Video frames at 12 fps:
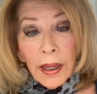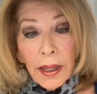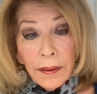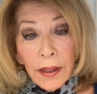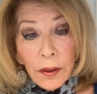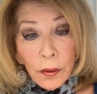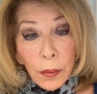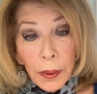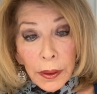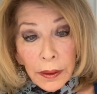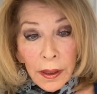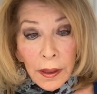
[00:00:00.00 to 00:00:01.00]
And that's
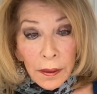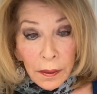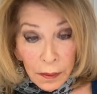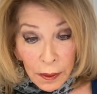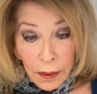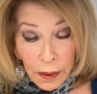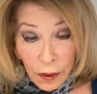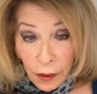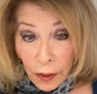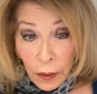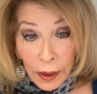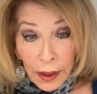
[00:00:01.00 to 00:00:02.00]
when the
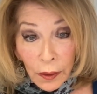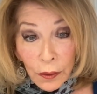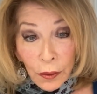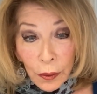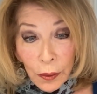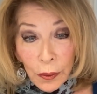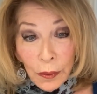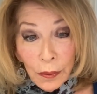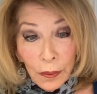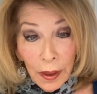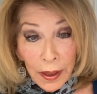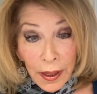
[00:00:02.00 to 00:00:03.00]
general counsel,
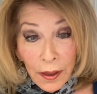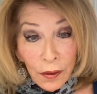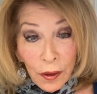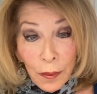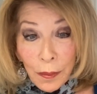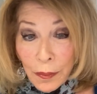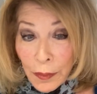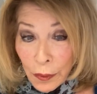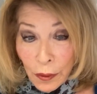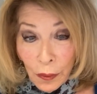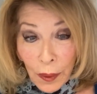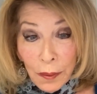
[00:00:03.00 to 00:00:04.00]
I asked him, it was
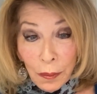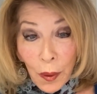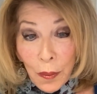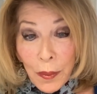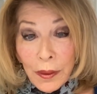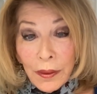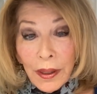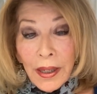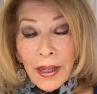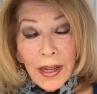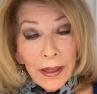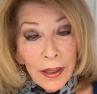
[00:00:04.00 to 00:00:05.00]
the right moment,
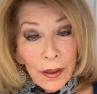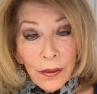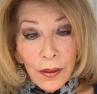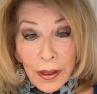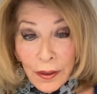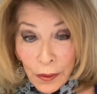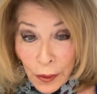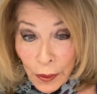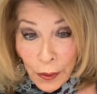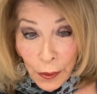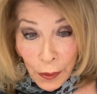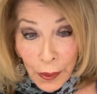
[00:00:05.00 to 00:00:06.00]
and he said, you can
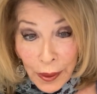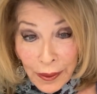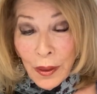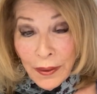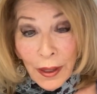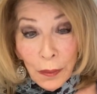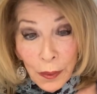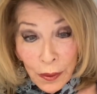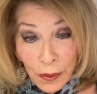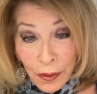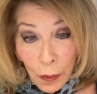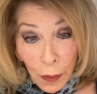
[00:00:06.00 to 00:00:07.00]
do it. And that
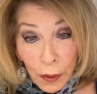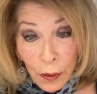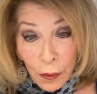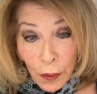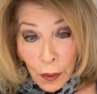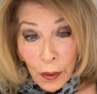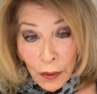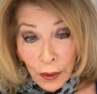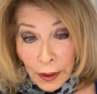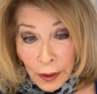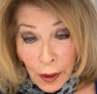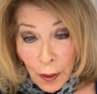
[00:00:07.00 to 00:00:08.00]
was wonderful because I
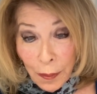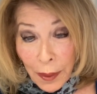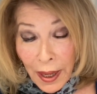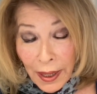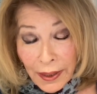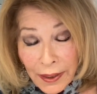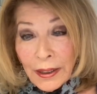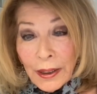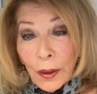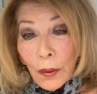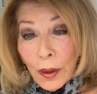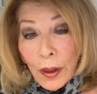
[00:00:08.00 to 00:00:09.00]
could come back. The
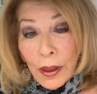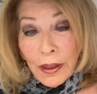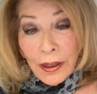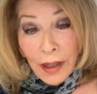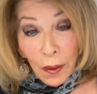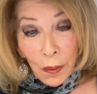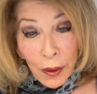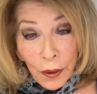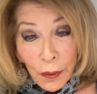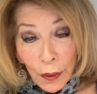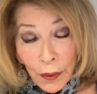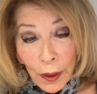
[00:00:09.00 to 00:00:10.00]
only not
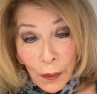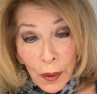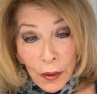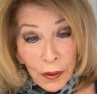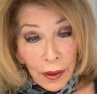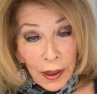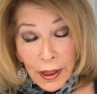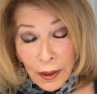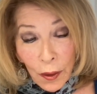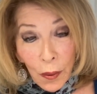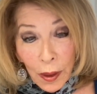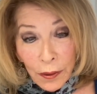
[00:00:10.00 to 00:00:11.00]
wonderful thing was that I had
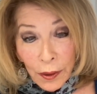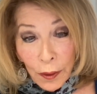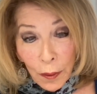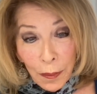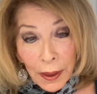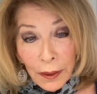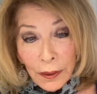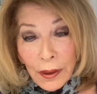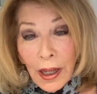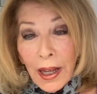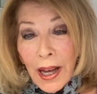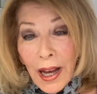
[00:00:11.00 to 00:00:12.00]
no idea about
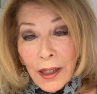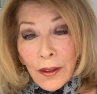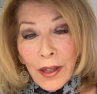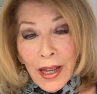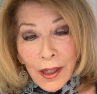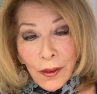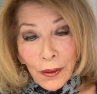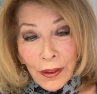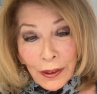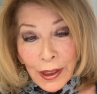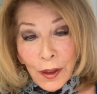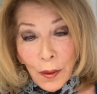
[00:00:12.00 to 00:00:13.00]
how to handle the
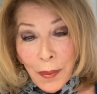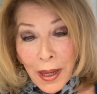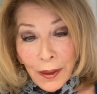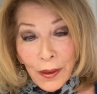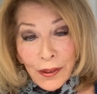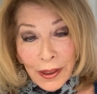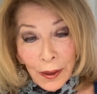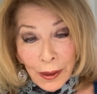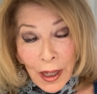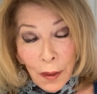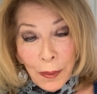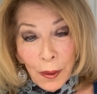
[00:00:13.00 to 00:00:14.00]
legal matters that I'd
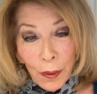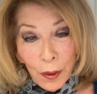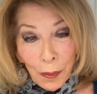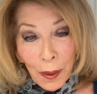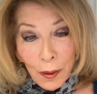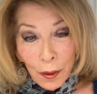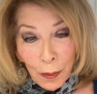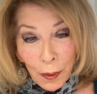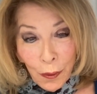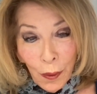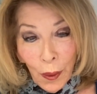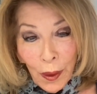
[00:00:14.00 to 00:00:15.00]
now be responsible
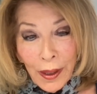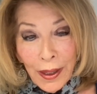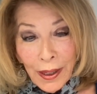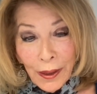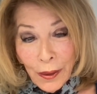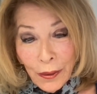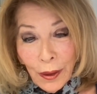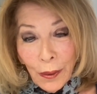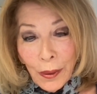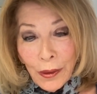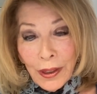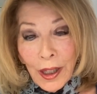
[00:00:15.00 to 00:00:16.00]
for, because I
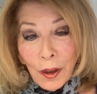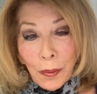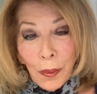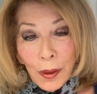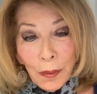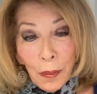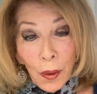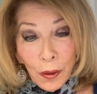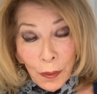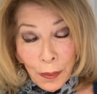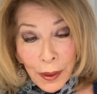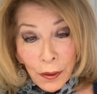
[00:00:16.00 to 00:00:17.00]
was an expert in
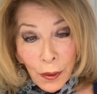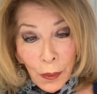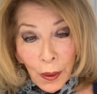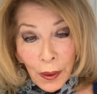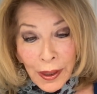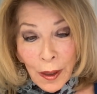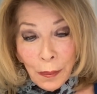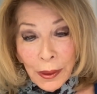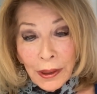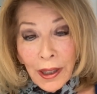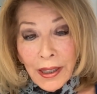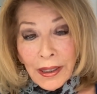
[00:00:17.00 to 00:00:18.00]
motion picture work, but
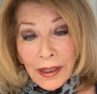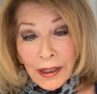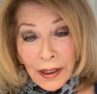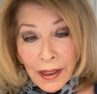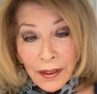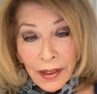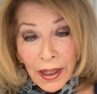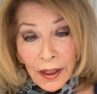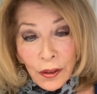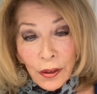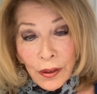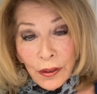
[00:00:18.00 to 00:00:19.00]
not in class
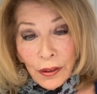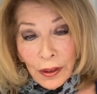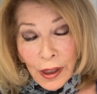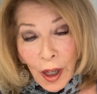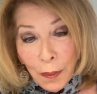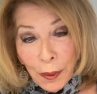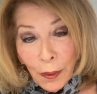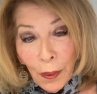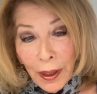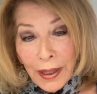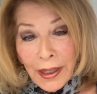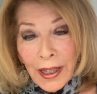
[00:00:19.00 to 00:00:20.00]
actions and
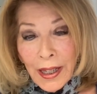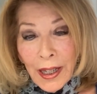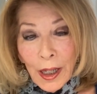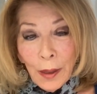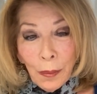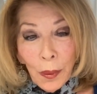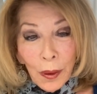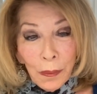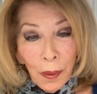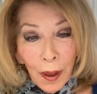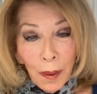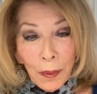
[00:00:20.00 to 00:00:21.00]
copyright, in book
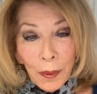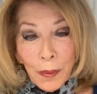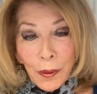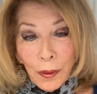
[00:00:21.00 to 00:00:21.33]
problems.